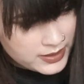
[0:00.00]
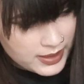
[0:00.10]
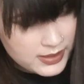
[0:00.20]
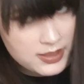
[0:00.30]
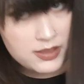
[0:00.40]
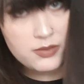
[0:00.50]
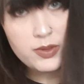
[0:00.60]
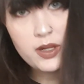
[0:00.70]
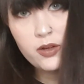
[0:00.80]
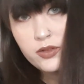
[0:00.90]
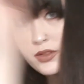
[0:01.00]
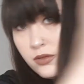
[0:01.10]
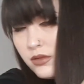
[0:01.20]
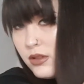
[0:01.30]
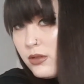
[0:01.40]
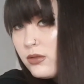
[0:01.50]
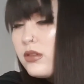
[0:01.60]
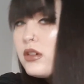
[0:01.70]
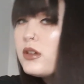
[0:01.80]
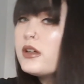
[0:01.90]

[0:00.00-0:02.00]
dances we also know,